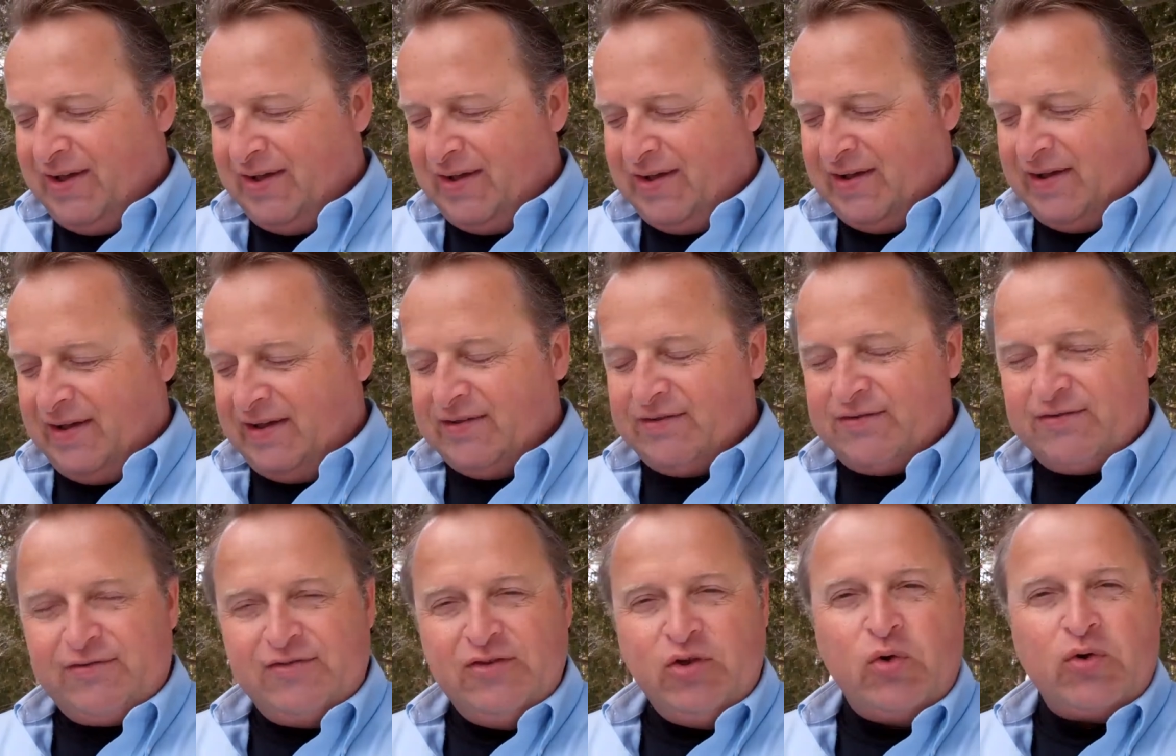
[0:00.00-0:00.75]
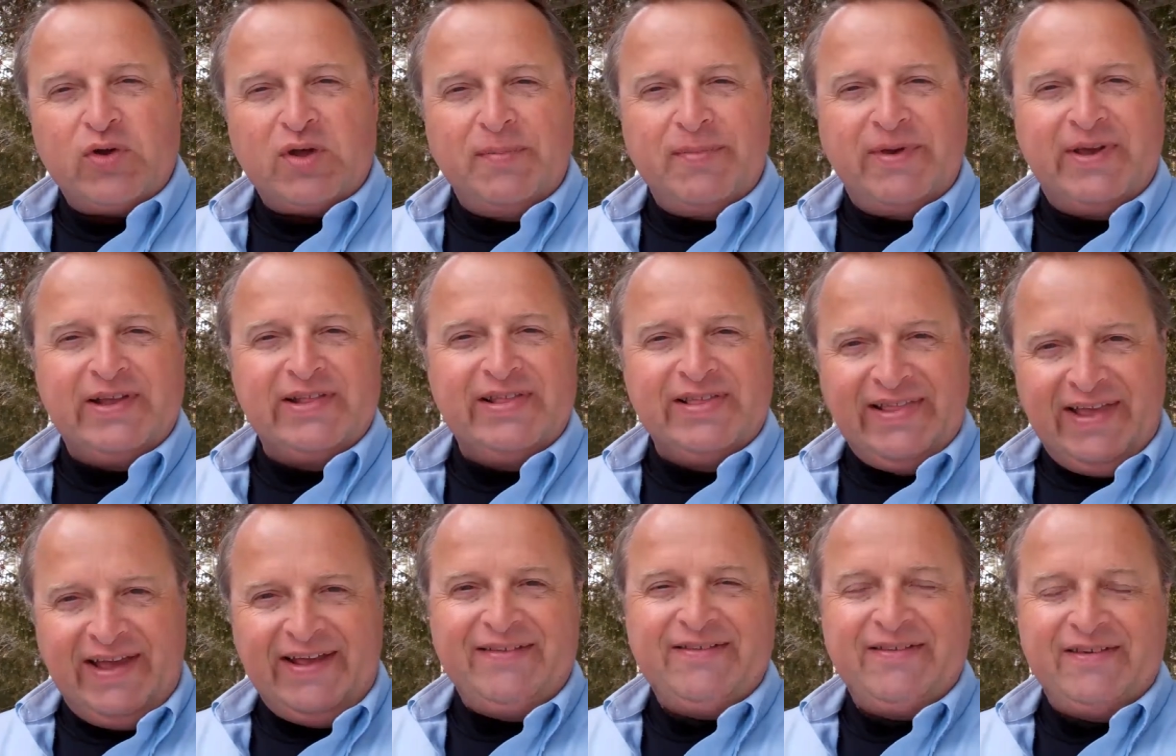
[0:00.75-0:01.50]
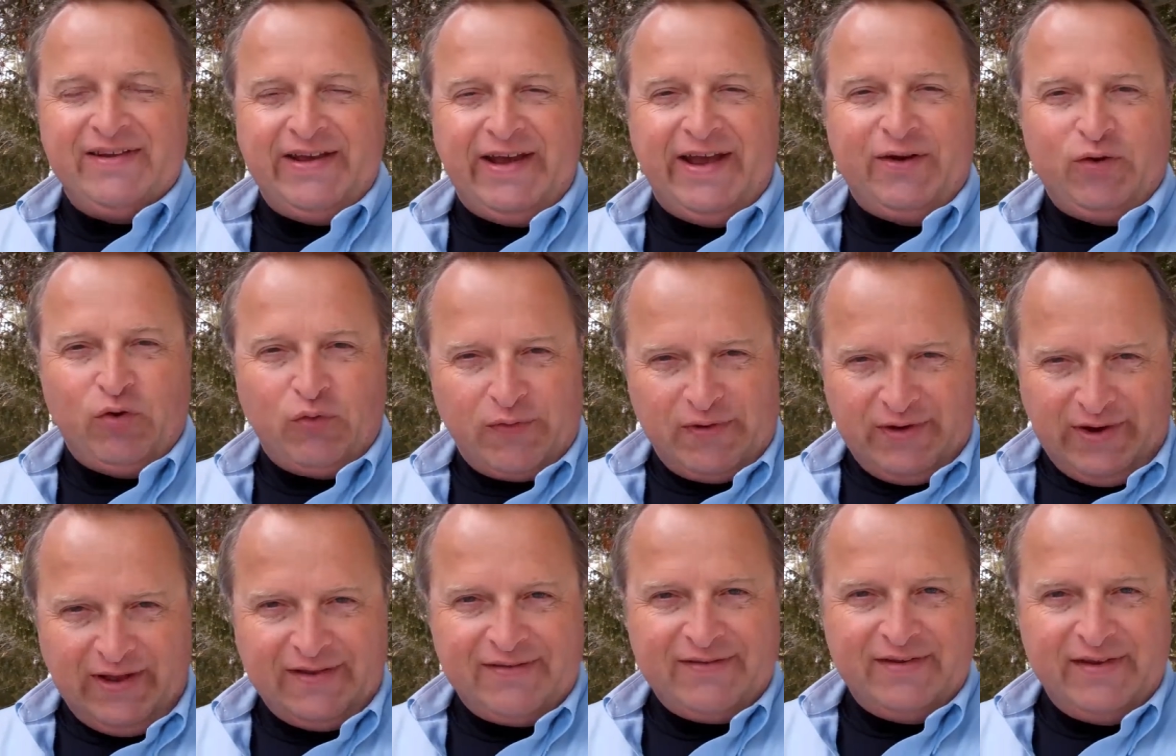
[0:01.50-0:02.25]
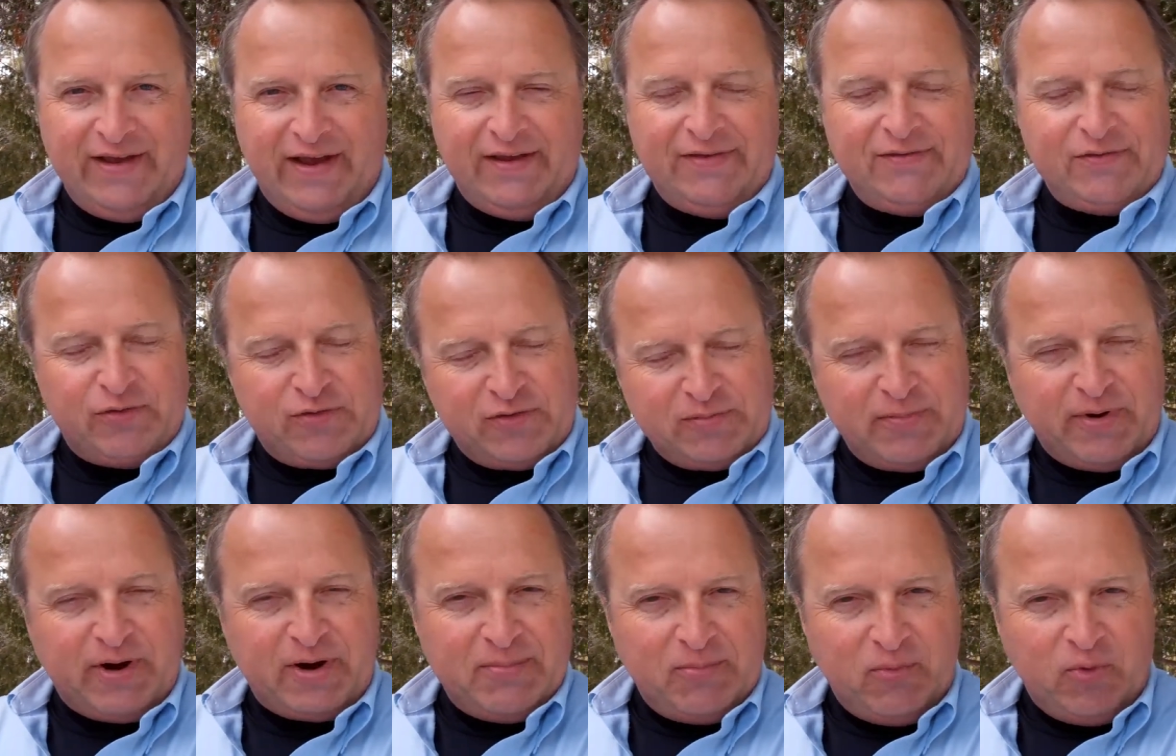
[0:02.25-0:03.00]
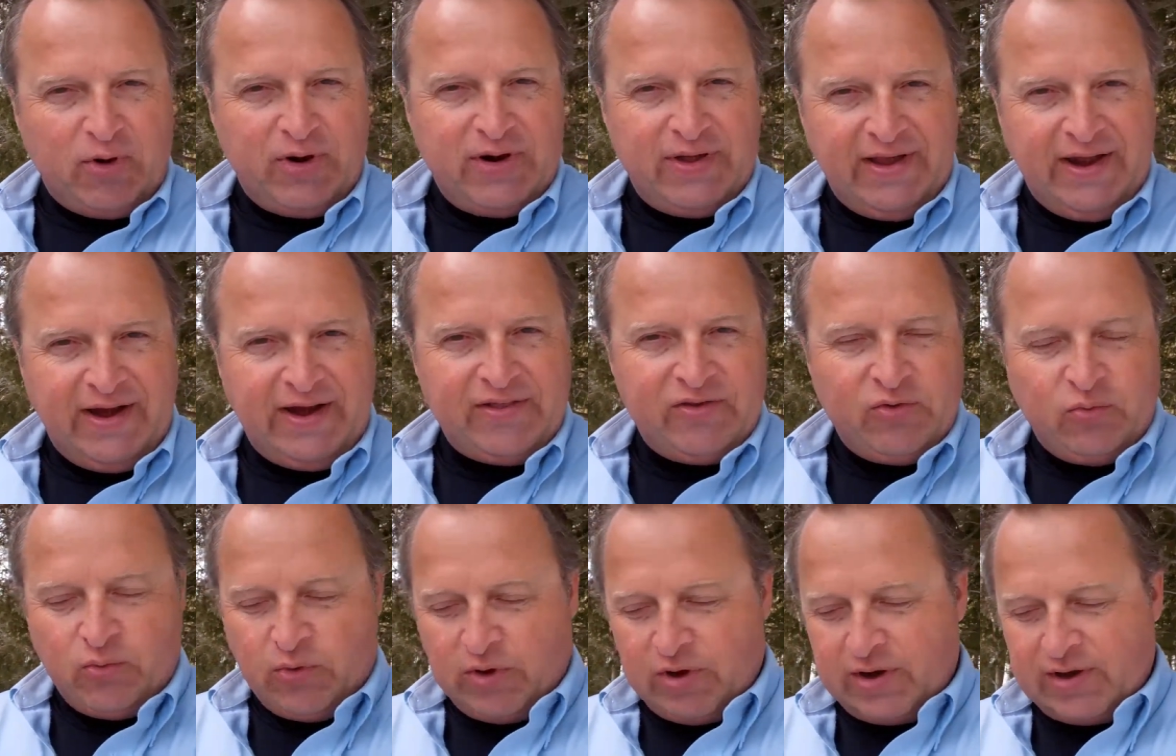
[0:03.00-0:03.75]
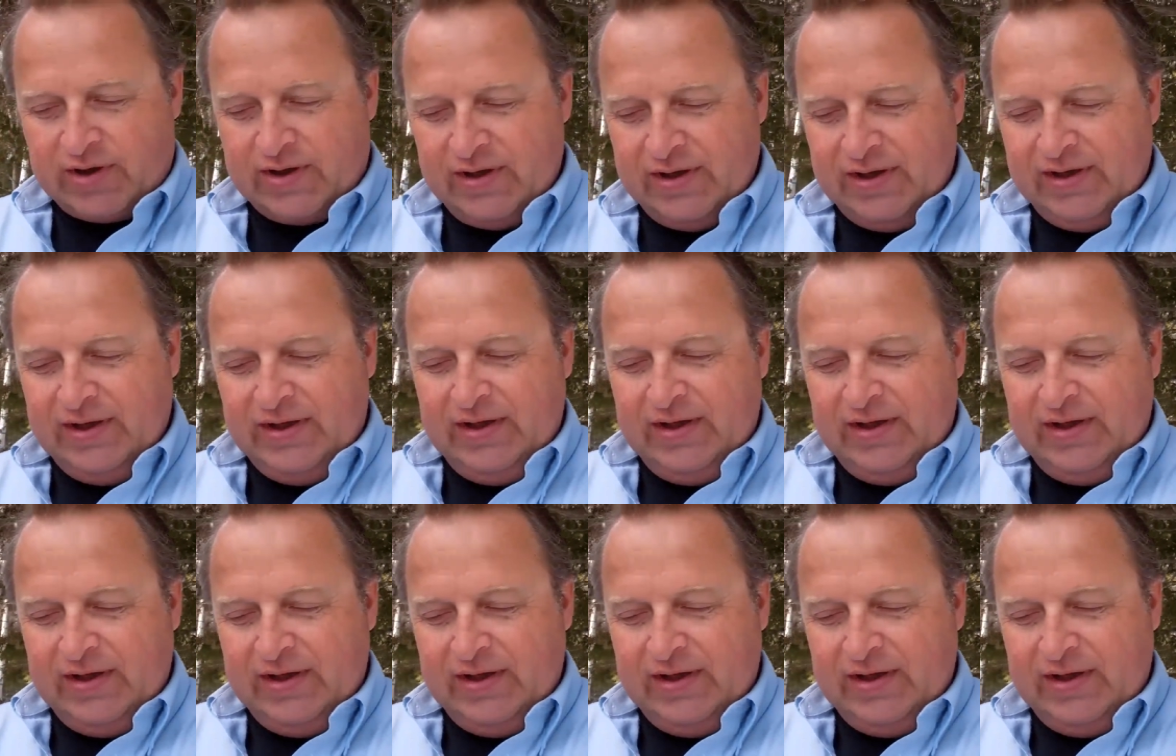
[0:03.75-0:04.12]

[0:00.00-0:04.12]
uh, and snow coming in late tonight, overnight tonight. So tomorrow morning, heading to work,